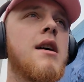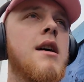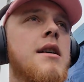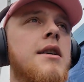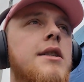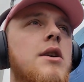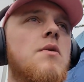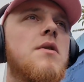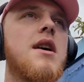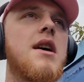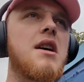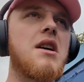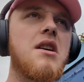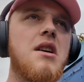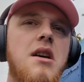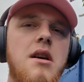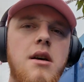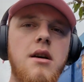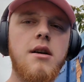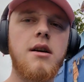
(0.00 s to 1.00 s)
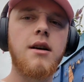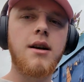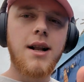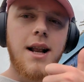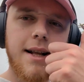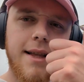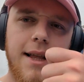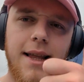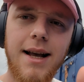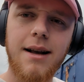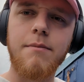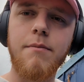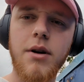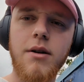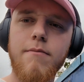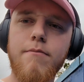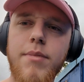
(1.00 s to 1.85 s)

So yeah, click the like button,